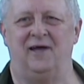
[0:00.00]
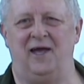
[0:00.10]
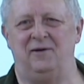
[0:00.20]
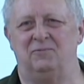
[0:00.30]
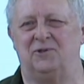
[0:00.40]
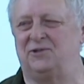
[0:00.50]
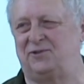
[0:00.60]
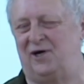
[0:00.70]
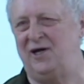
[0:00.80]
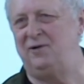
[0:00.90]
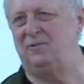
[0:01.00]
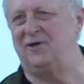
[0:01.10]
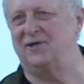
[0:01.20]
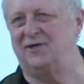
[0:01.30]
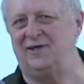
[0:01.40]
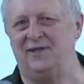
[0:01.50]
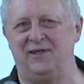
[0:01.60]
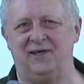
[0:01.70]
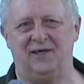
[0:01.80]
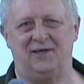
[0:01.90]
And we'll try and work on
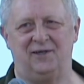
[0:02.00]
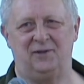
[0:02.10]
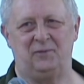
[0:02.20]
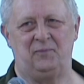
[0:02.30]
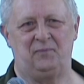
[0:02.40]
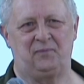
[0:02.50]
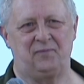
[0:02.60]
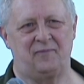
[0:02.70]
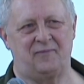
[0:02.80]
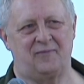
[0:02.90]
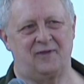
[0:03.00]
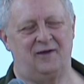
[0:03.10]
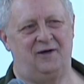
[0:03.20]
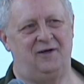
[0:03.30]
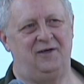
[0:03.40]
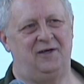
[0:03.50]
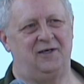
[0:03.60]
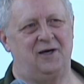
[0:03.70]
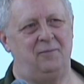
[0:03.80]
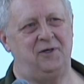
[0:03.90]
the uh, on uh,
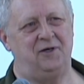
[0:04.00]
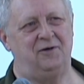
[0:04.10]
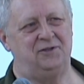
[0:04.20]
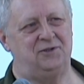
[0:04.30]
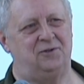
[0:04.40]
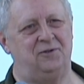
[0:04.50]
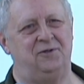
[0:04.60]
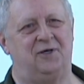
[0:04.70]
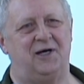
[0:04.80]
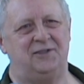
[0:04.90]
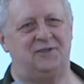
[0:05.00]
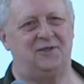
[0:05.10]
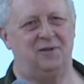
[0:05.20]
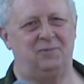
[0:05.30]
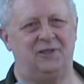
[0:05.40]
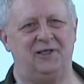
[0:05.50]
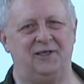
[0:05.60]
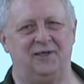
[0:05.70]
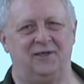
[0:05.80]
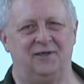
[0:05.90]
coming here and showing you guys all the play.
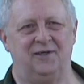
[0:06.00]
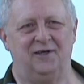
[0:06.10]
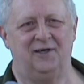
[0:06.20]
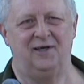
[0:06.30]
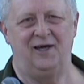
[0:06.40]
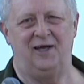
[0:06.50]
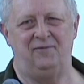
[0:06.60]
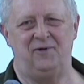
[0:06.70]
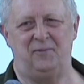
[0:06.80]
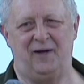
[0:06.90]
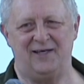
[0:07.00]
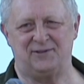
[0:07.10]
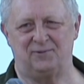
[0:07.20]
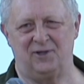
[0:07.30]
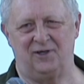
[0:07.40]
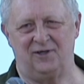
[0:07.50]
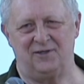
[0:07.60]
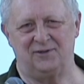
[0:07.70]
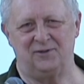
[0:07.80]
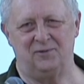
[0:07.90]
And if you'd pass the word
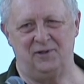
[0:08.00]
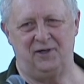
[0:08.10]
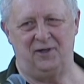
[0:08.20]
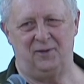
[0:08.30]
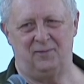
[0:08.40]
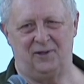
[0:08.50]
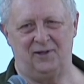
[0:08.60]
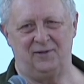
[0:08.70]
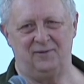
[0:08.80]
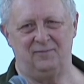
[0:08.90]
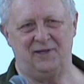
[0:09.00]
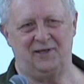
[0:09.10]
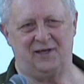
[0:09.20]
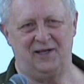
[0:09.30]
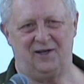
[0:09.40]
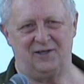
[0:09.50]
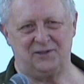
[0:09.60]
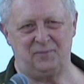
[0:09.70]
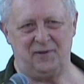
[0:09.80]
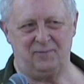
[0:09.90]
along too when you hear about it, it'll get lots
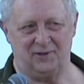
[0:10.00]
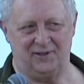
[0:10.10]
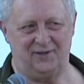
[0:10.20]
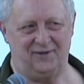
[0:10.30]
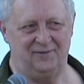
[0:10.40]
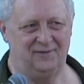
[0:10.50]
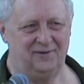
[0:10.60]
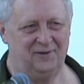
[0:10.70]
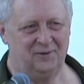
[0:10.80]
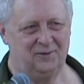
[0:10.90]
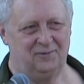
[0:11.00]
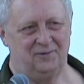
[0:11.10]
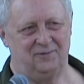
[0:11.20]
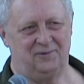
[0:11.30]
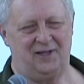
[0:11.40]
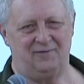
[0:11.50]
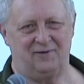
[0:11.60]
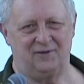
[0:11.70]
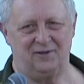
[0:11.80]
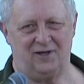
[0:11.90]
of people here, and we'll
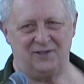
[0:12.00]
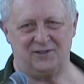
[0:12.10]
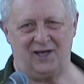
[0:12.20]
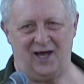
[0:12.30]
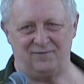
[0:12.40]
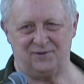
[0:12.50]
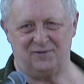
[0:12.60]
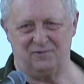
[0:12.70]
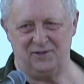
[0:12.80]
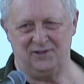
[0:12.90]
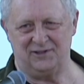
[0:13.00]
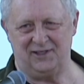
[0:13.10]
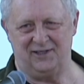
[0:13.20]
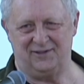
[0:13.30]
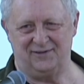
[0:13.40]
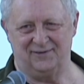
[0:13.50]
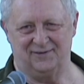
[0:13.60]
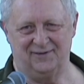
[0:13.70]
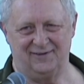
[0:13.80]
have a, lots of laughs when you see it too.